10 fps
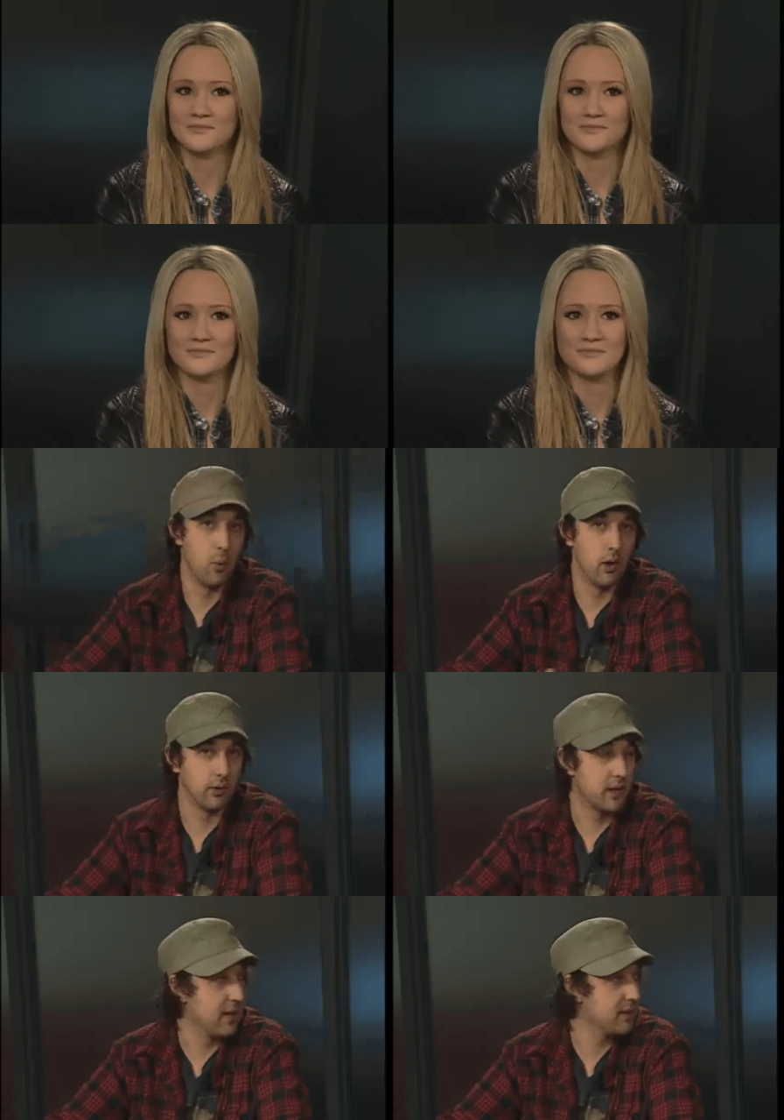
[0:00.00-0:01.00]
Well,
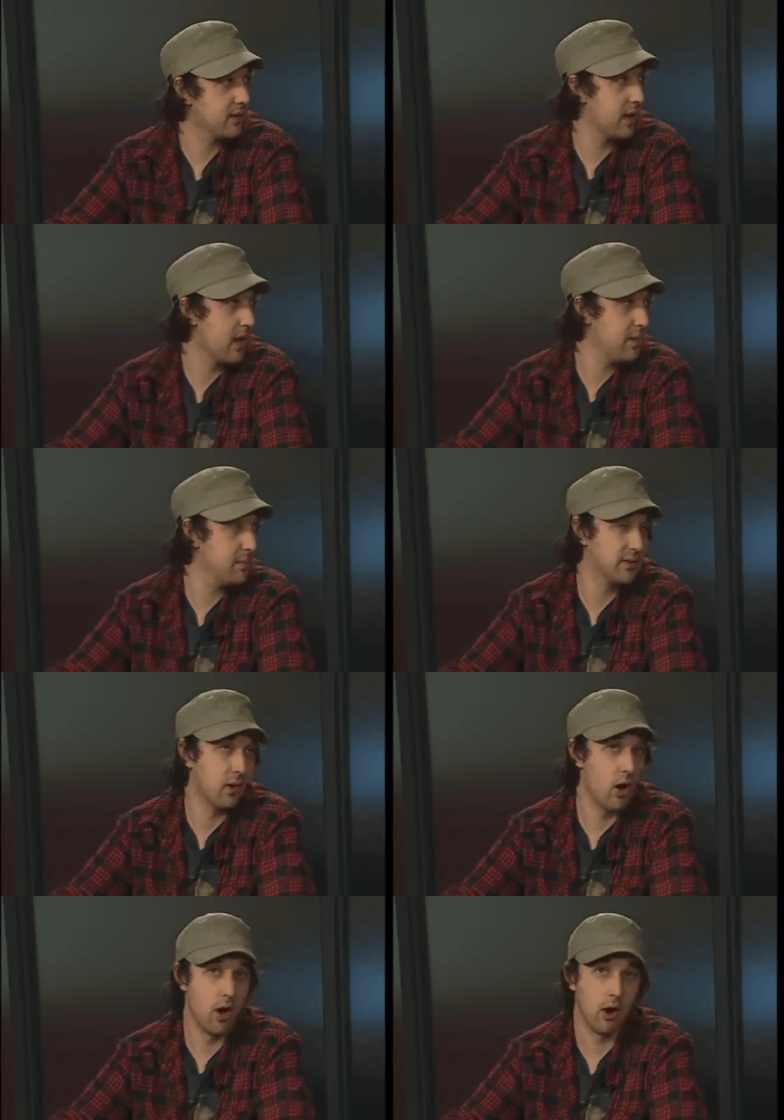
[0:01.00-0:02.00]
Test games
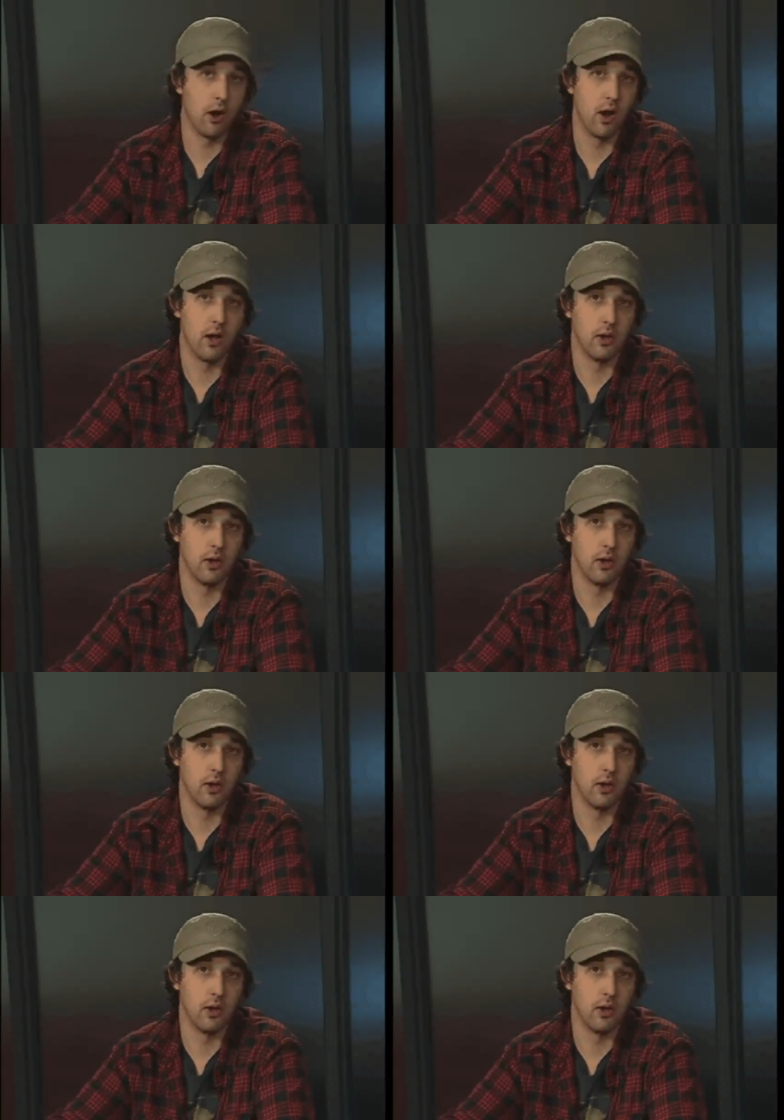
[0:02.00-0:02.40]
are